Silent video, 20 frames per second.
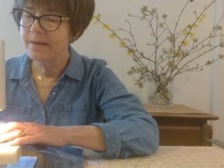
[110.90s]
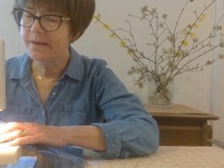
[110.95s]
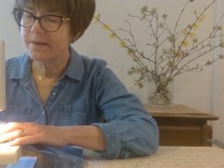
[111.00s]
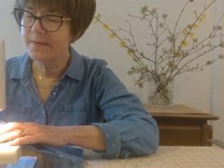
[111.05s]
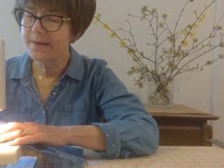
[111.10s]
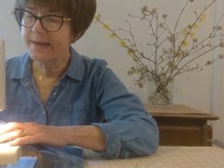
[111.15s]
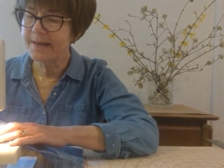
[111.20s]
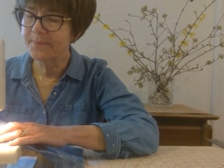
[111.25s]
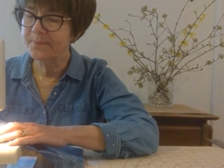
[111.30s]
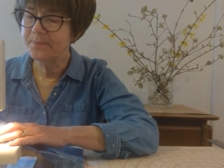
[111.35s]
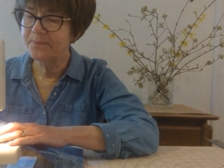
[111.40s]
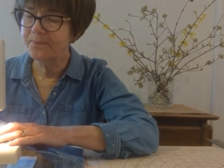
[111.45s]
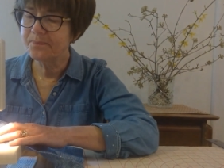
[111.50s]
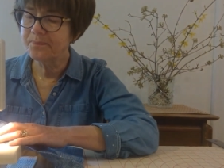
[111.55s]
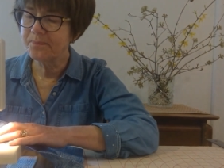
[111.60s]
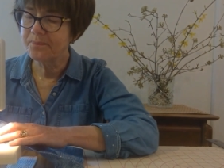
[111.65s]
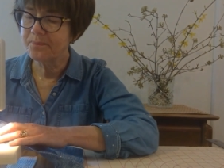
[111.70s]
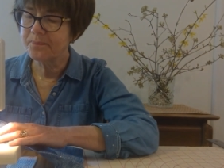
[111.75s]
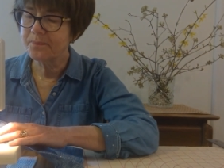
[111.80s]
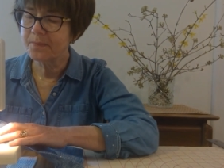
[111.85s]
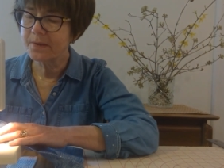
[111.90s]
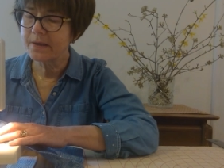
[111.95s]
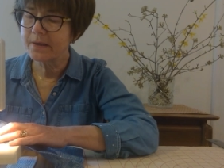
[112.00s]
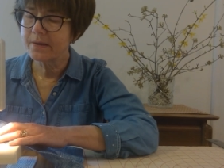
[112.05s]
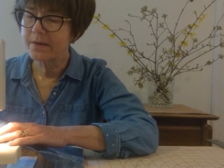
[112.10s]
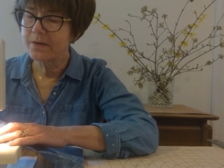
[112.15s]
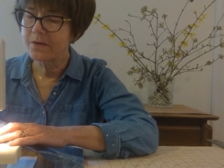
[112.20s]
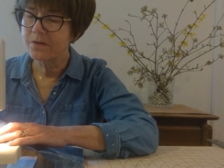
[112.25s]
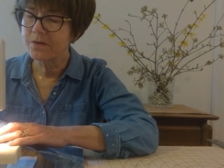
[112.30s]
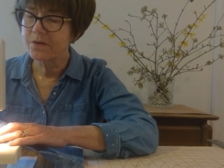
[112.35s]
Okay,
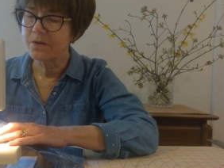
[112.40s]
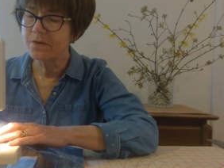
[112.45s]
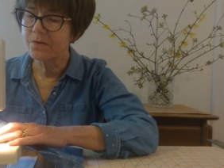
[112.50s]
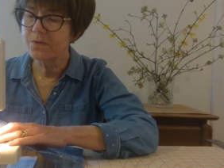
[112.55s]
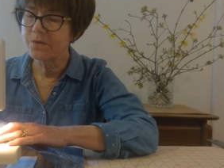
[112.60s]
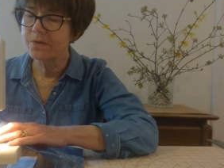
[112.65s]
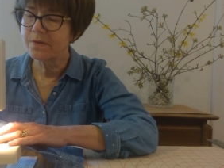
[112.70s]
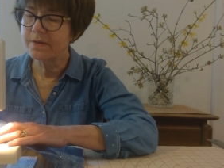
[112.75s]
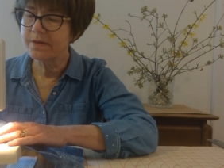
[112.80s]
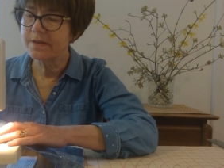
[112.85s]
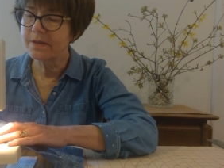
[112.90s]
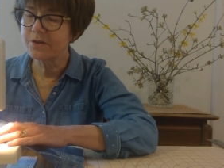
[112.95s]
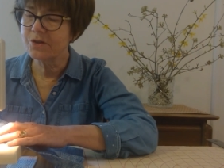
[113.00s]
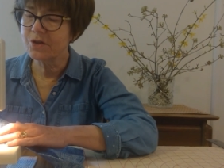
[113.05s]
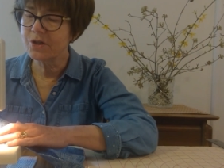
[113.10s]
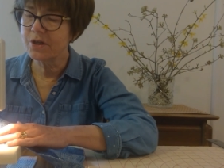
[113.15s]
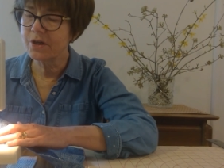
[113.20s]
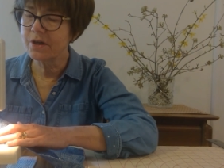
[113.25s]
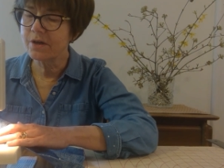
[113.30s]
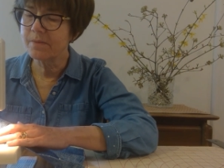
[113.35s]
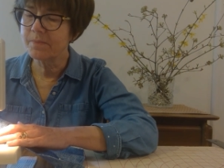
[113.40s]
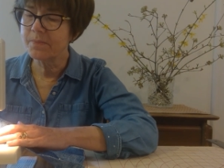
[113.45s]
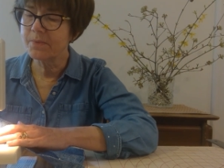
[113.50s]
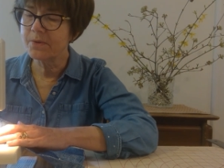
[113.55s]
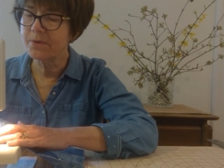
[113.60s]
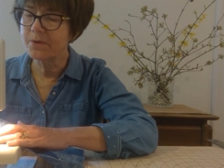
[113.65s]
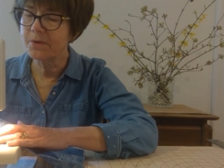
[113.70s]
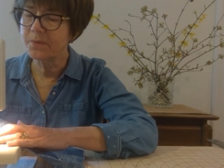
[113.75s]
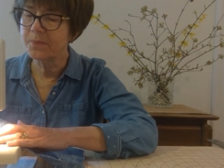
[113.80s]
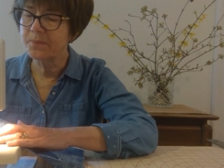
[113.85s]
we'll stitch a
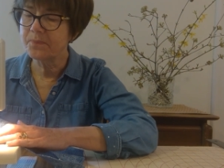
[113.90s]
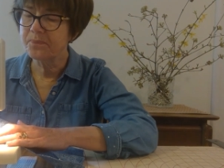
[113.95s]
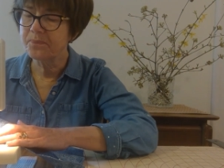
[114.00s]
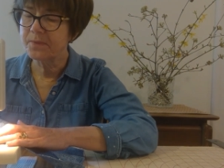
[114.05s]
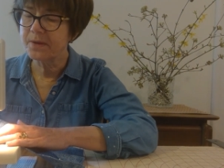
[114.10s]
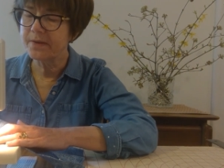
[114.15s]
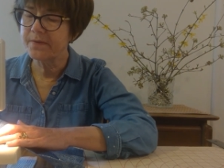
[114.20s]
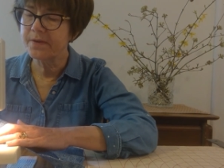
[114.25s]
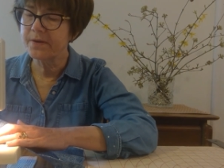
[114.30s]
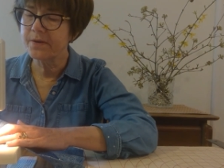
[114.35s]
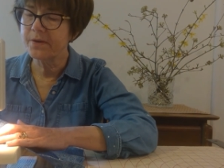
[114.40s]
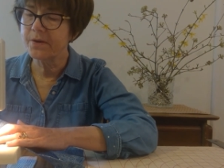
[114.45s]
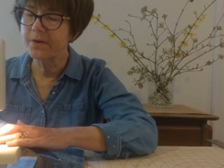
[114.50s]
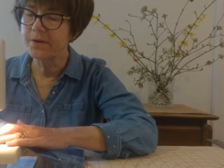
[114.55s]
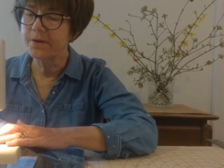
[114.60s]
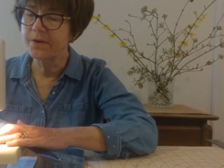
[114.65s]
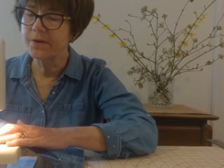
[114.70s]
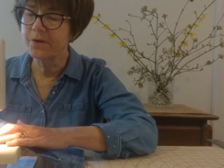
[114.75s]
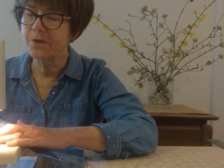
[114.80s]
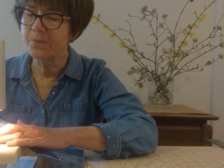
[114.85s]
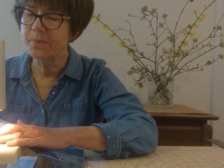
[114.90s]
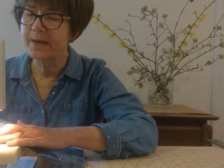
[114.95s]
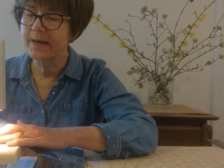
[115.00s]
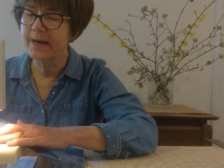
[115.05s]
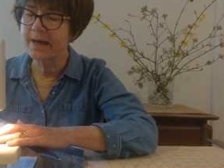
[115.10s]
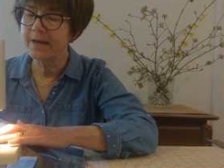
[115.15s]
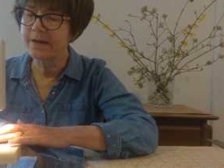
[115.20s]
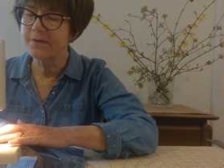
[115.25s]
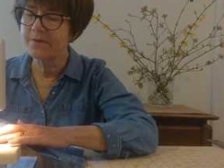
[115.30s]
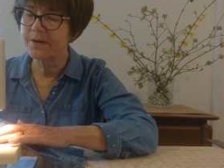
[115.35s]
couple, and then you can go
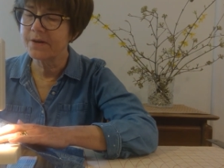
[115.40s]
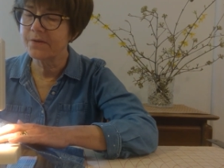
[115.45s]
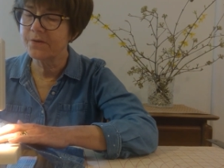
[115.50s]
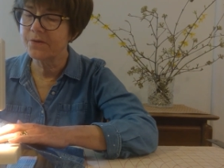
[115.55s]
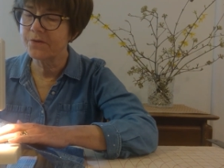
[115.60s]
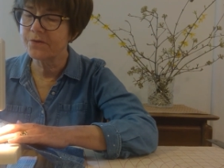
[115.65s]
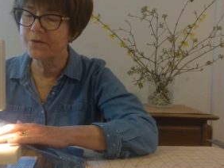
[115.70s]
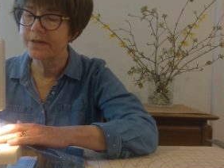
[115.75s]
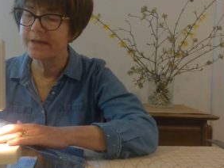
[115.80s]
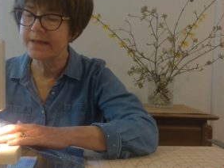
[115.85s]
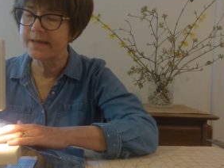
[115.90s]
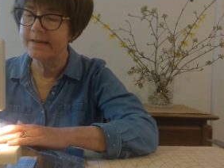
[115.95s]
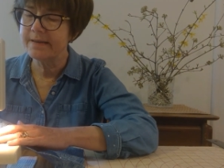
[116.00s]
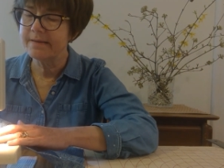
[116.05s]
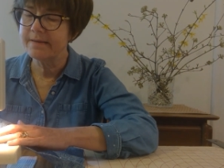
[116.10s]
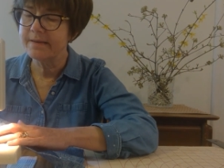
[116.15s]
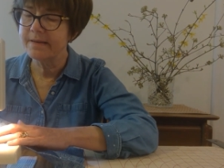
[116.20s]
back and run 3